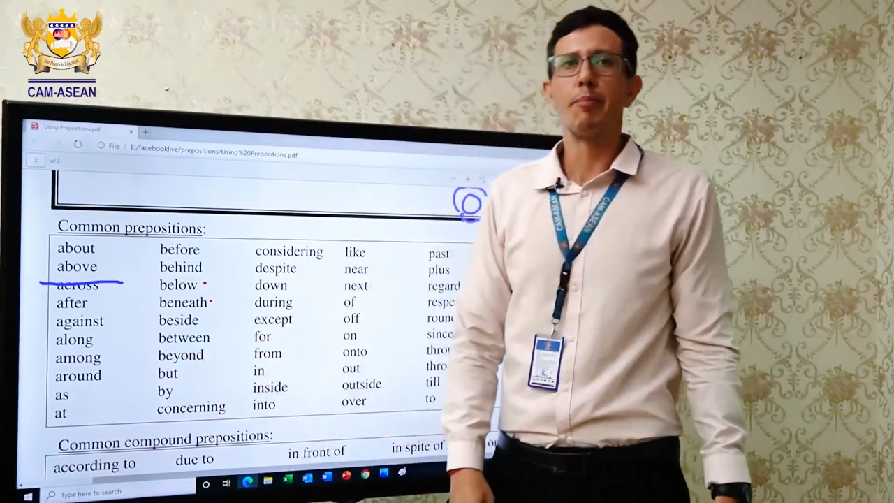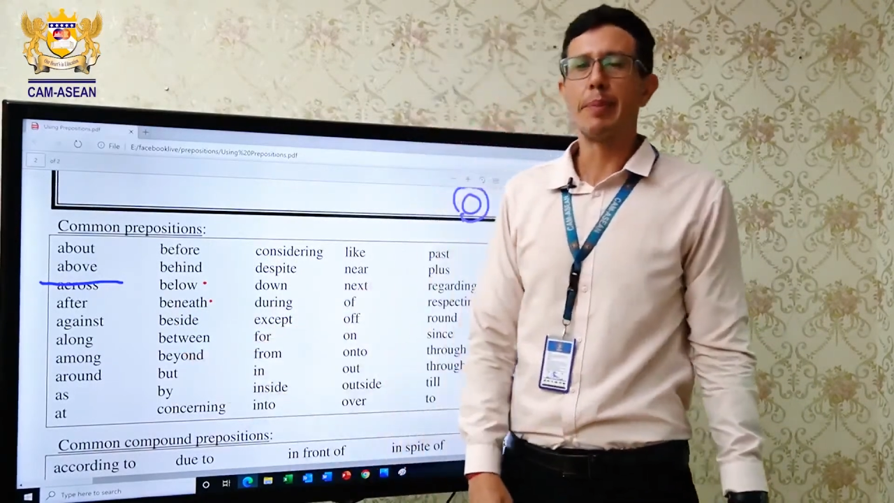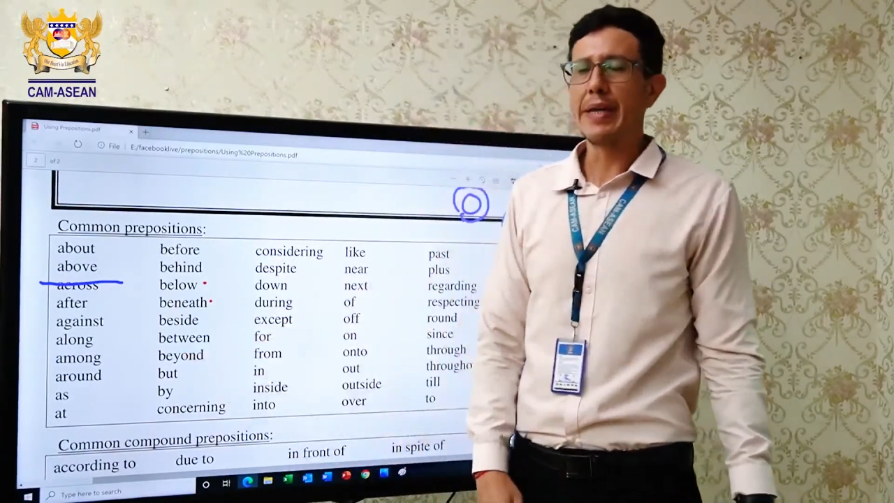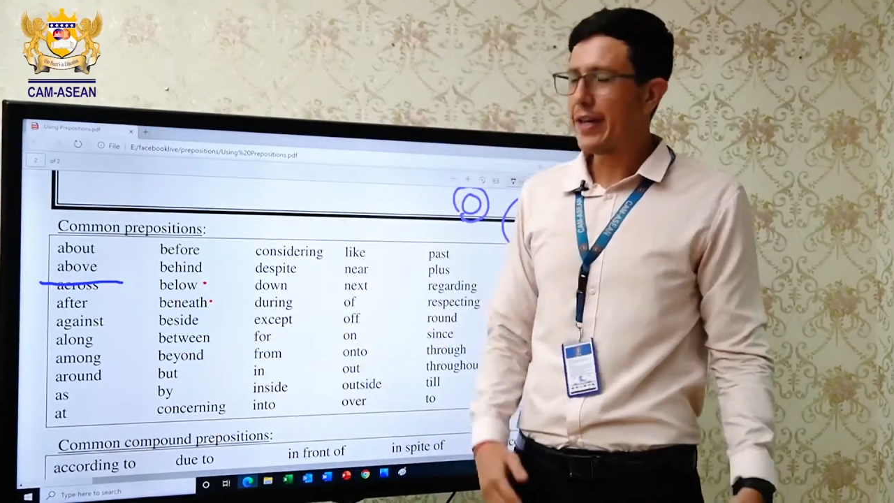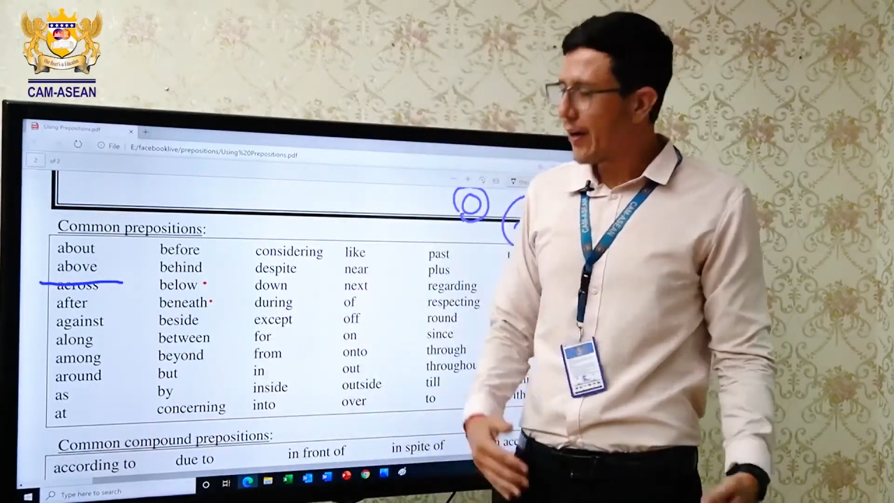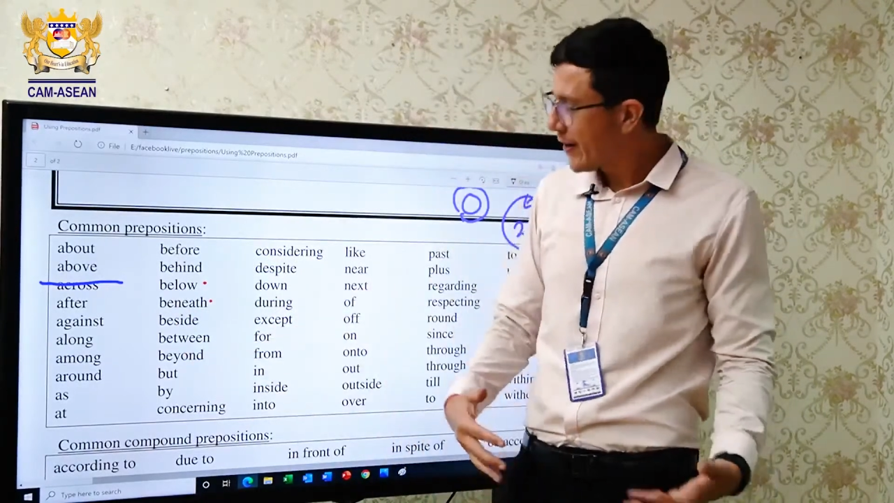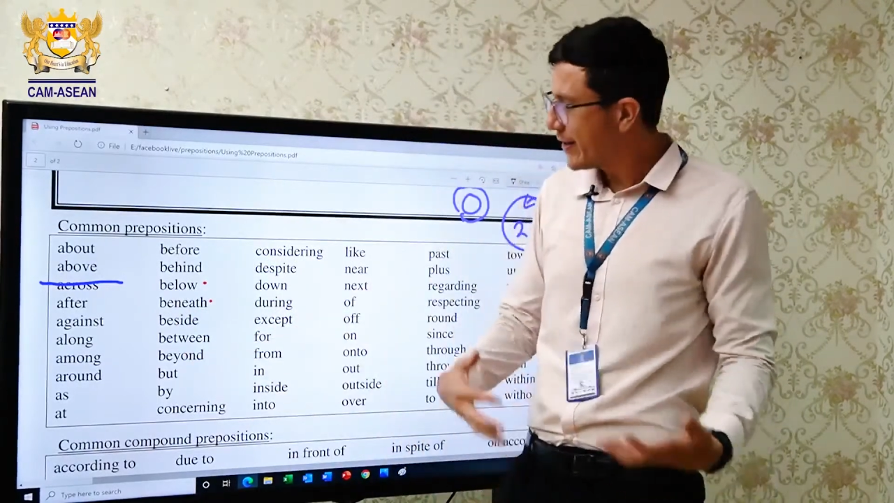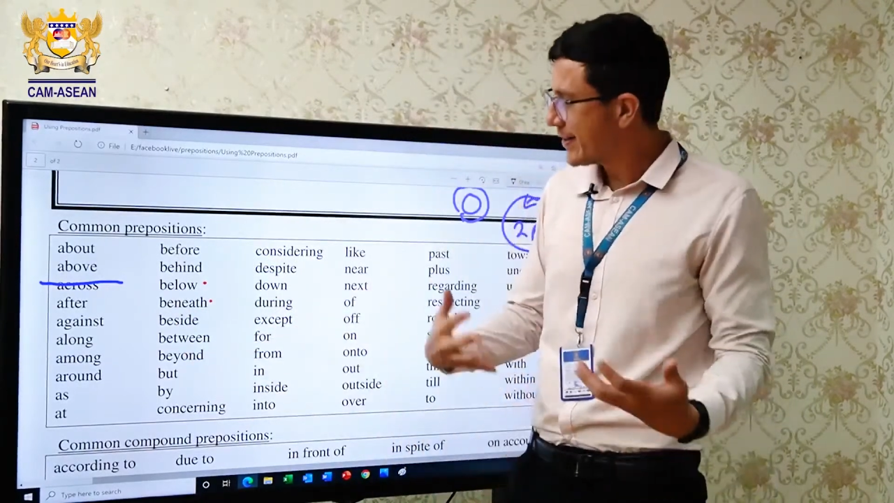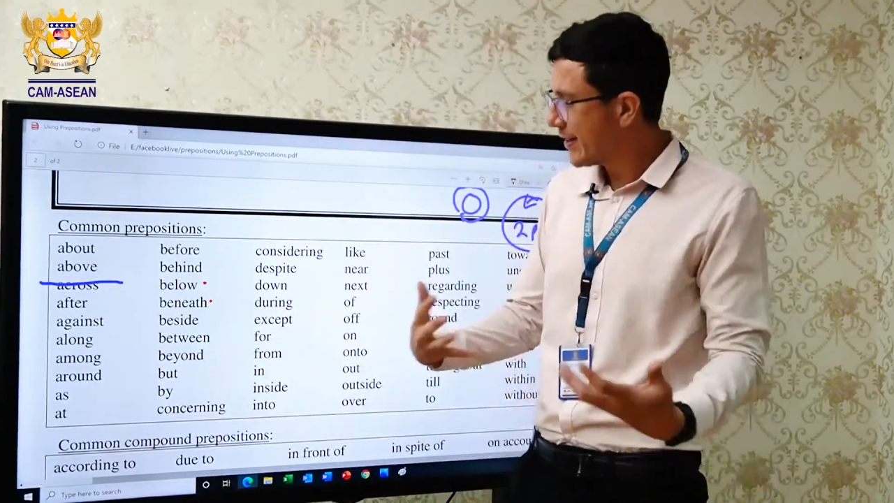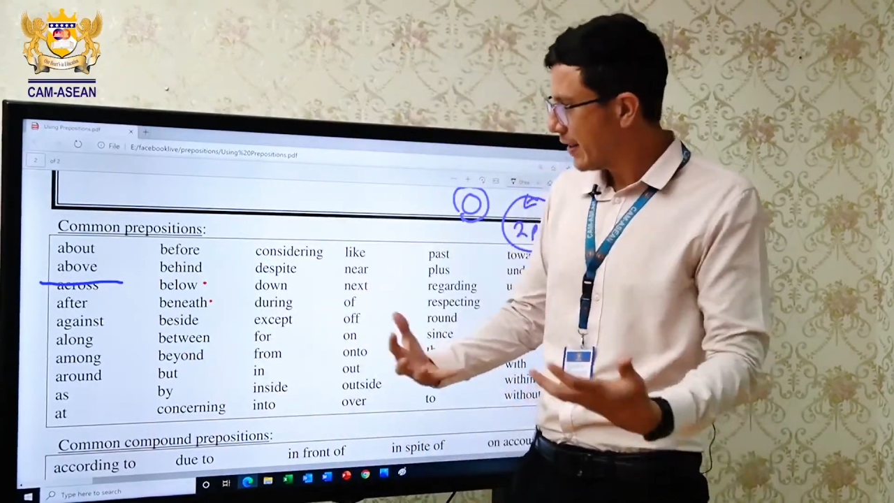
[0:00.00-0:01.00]

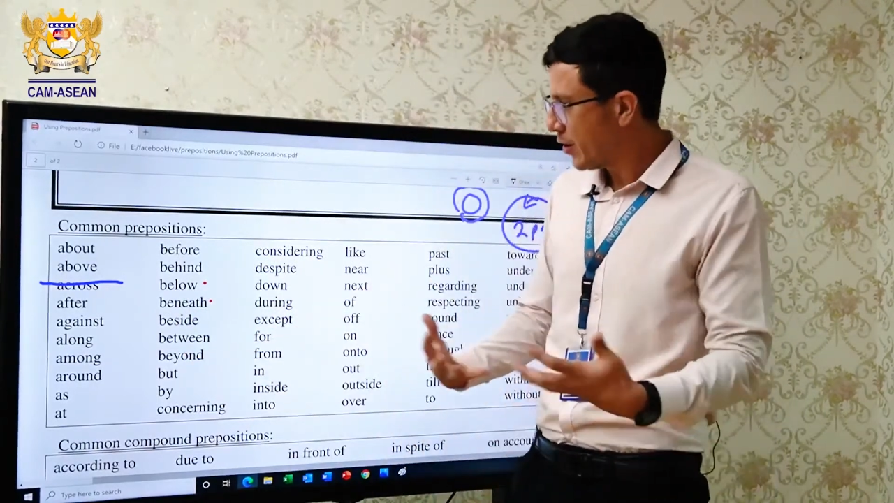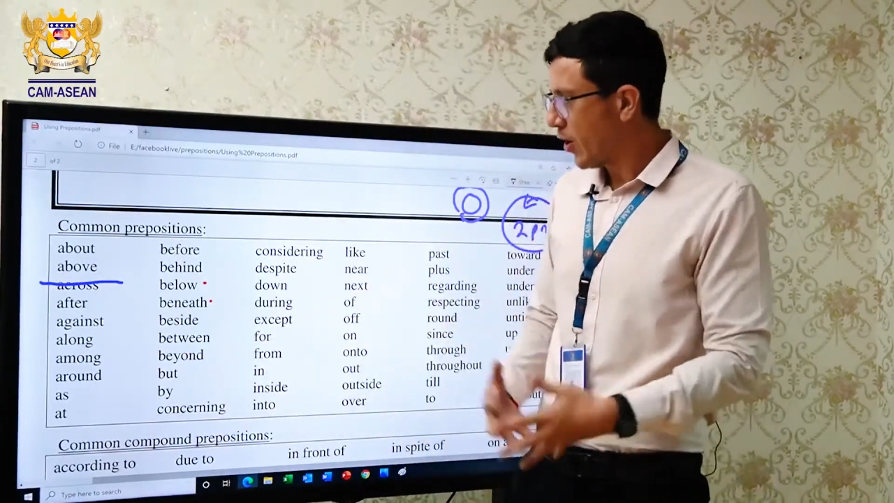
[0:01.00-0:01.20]
Beyond is a little